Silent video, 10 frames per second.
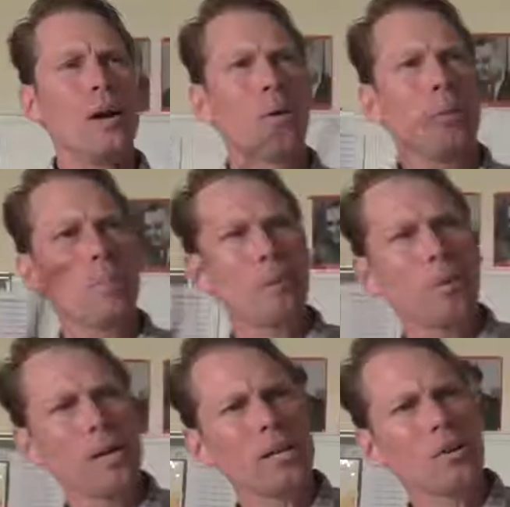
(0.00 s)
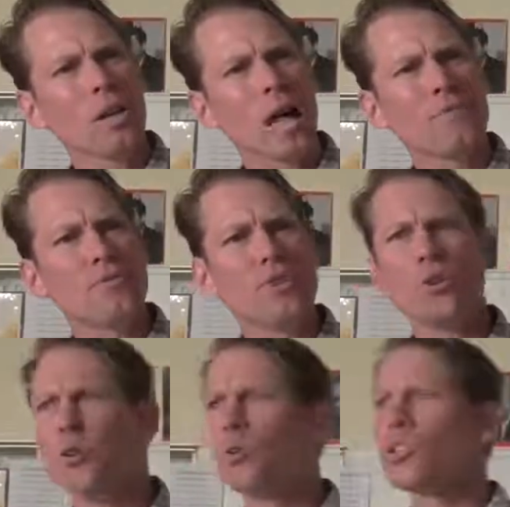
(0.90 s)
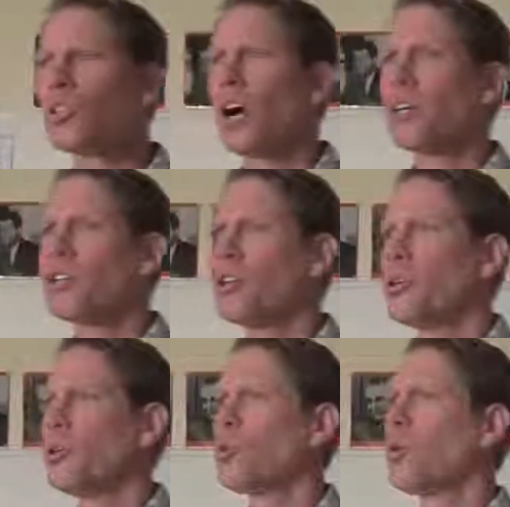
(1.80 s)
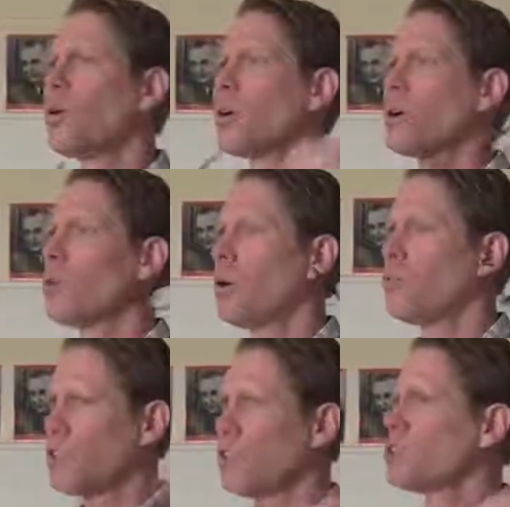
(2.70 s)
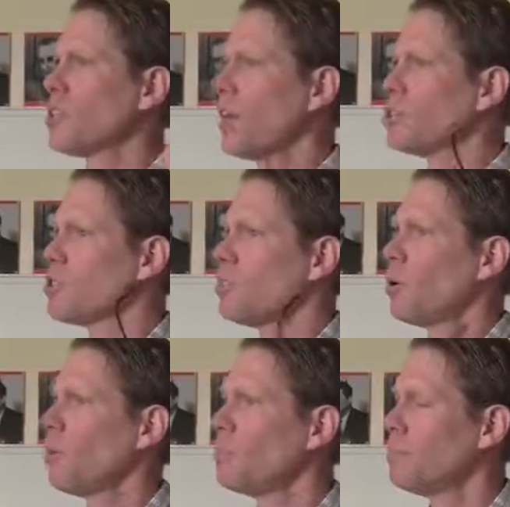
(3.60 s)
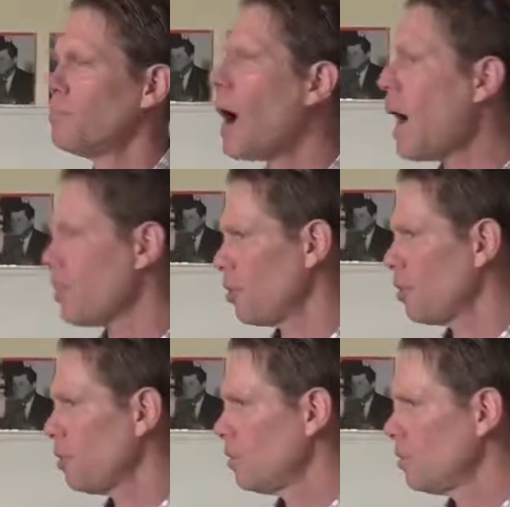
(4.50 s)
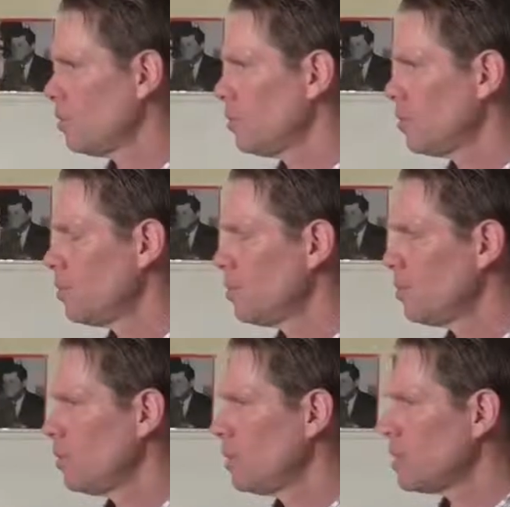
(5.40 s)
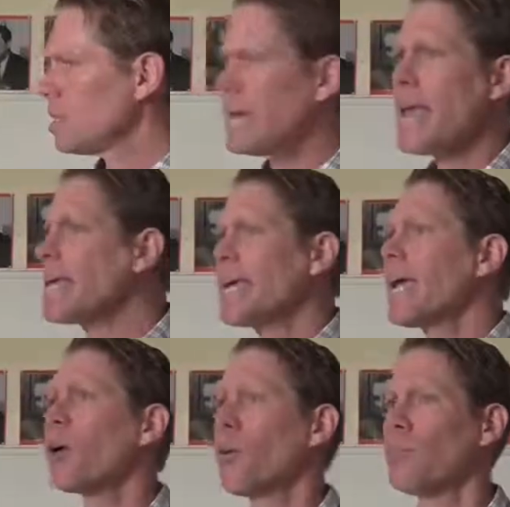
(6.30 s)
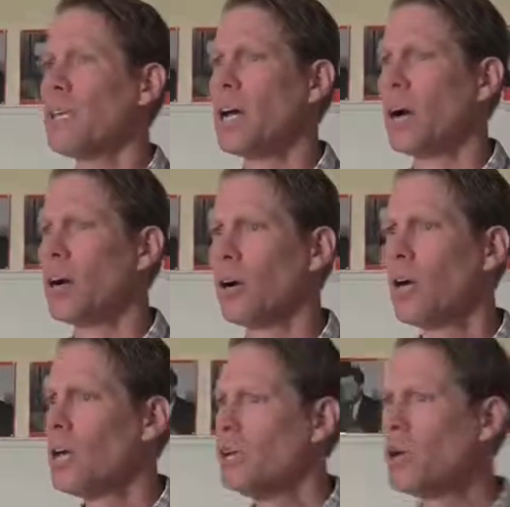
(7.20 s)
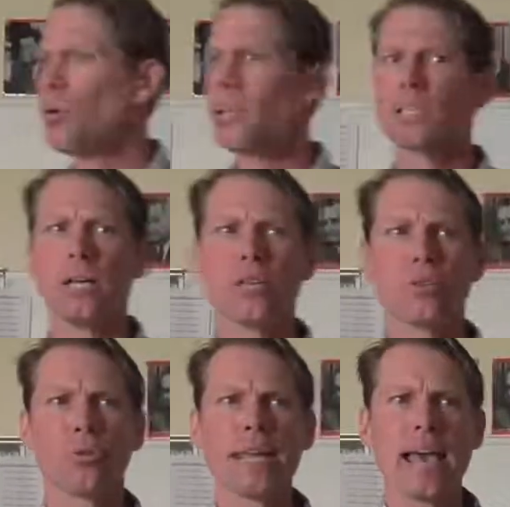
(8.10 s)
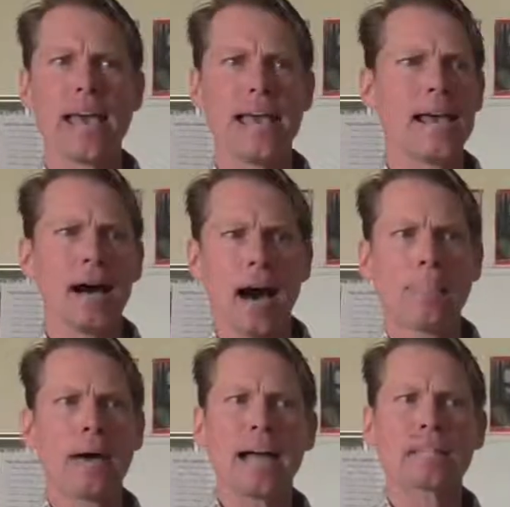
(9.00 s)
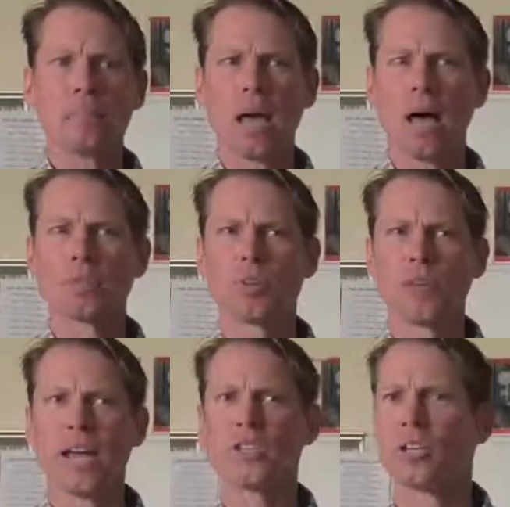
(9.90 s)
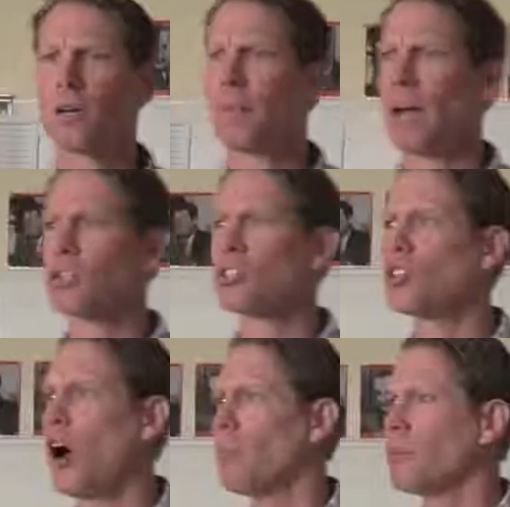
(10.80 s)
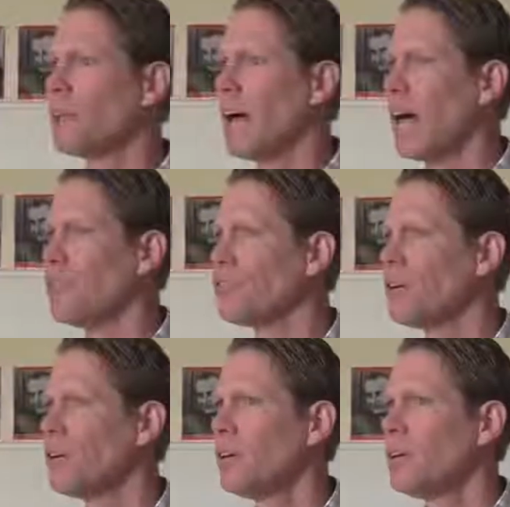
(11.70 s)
at what point in your life do you start to, quote unquote, to use the language of the poem, bother to take care of the younger? Notice at 3a, I'm back to my observation about Psalm of Life.